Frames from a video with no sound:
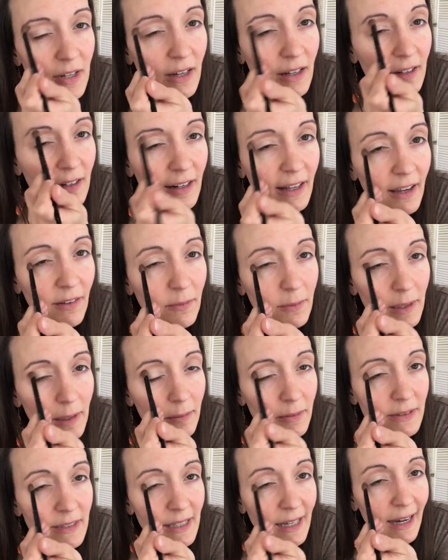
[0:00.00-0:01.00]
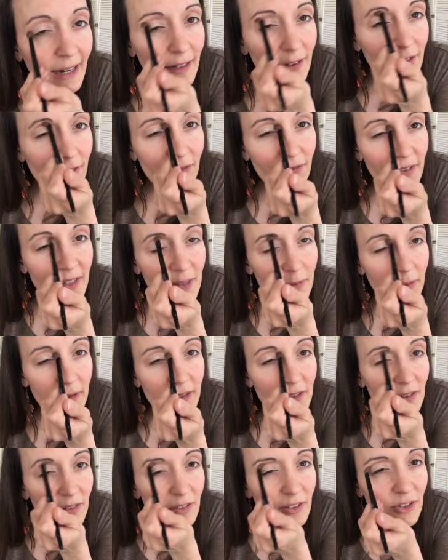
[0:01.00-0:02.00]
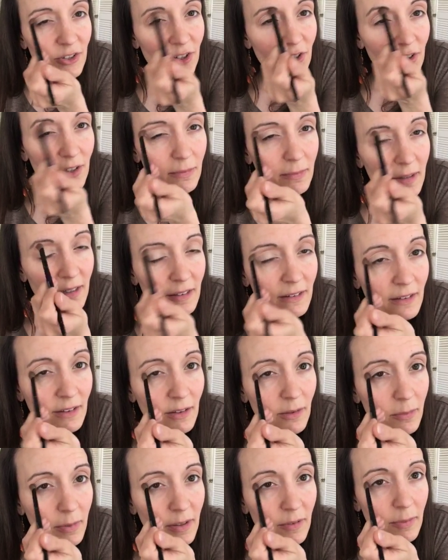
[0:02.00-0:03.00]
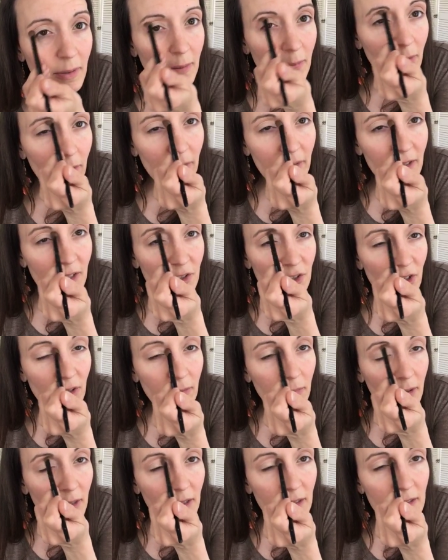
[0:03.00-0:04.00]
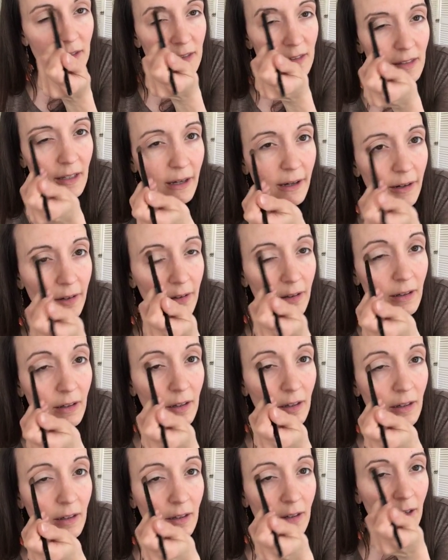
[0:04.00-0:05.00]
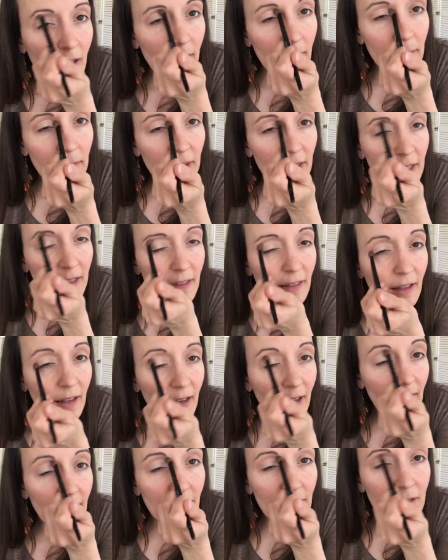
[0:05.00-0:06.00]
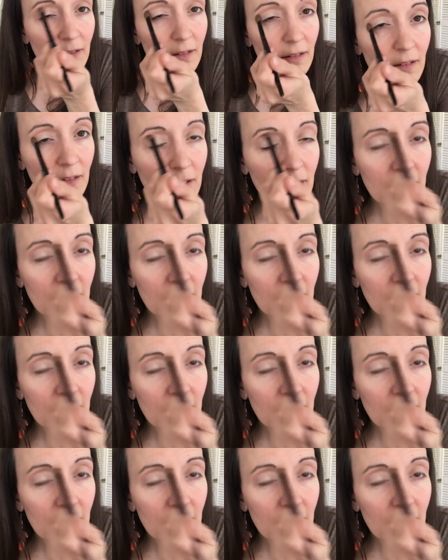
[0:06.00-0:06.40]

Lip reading: on and I haven't been able to say hi to you. Facebook is only showing me a little bit of people when they jump on. So I'm blending that out.